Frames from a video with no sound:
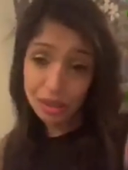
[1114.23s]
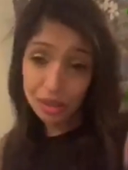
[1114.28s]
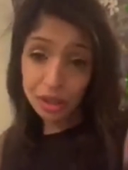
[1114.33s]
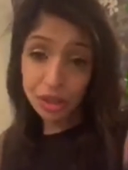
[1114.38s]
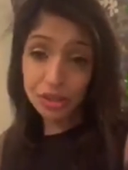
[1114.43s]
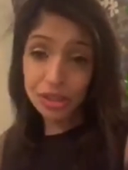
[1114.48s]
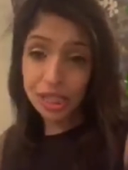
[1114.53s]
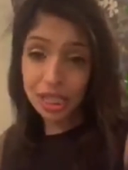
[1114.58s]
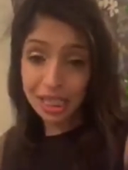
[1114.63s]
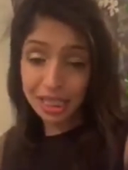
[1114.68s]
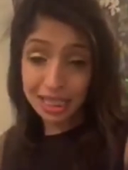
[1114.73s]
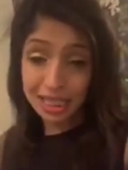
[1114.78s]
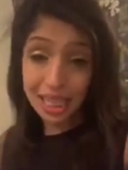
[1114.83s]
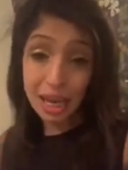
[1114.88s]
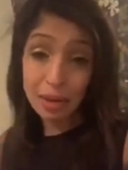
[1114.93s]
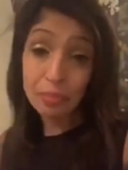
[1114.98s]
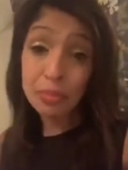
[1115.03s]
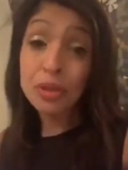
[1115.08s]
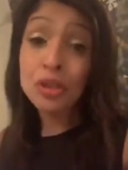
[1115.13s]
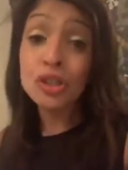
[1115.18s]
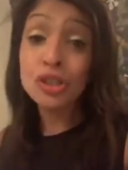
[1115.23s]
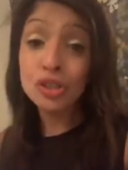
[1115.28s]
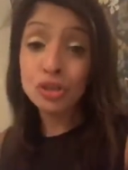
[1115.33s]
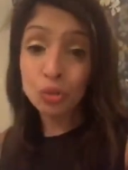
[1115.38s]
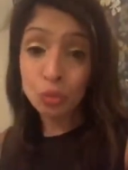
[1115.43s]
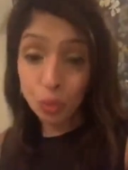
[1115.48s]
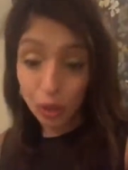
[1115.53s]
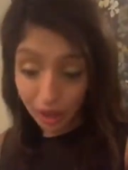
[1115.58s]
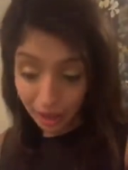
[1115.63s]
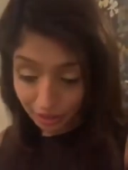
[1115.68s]
Go take a step, because
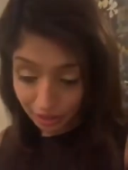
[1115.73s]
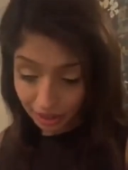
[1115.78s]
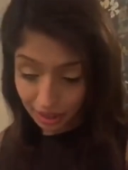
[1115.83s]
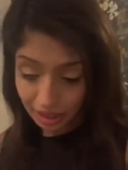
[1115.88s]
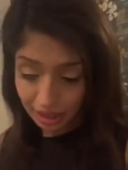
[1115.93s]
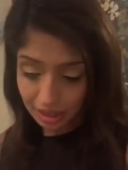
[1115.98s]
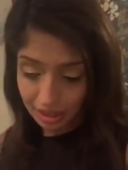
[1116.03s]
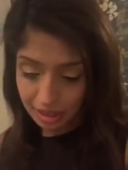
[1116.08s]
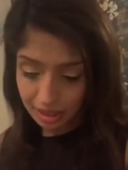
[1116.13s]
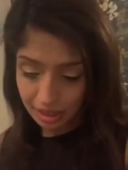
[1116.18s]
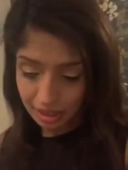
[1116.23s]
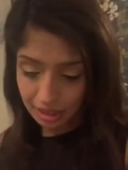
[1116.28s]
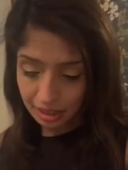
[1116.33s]
you're worth it.